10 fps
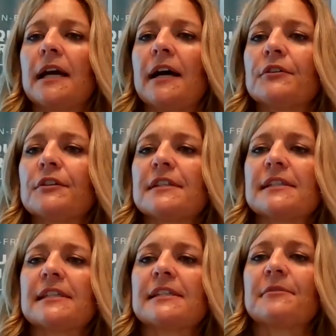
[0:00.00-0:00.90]
how does the
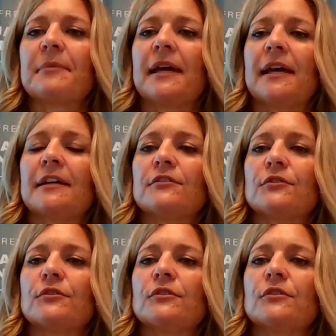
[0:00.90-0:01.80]
system
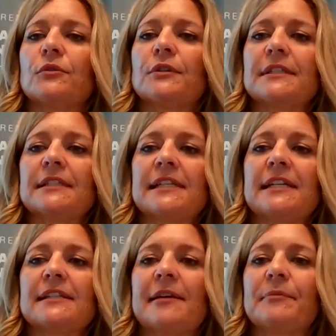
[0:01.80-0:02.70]
handle, or did it
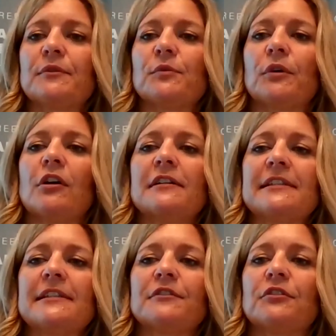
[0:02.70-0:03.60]
test samples where
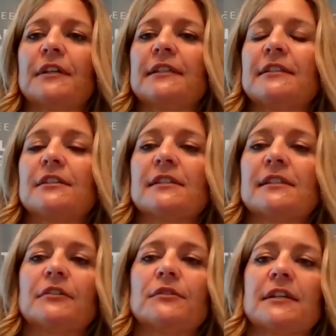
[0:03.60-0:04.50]
colonies have degraded into
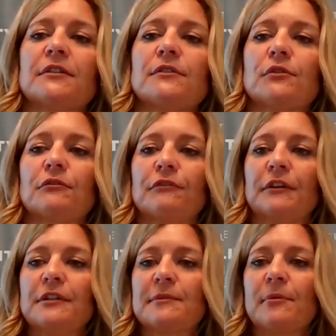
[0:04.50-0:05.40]
single cells or
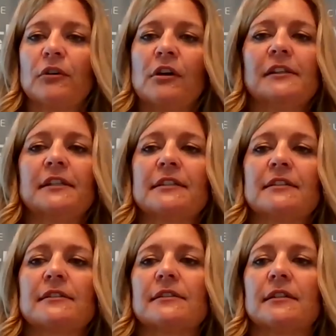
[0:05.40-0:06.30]
very small
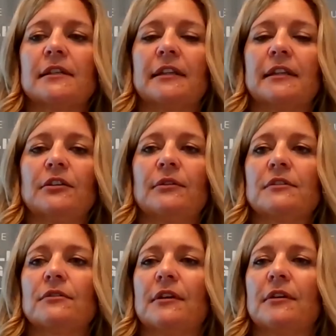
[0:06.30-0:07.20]
colonies? I think you
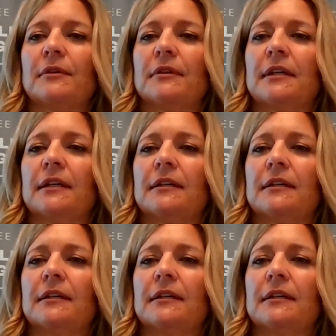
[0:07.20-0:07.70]
answered that one.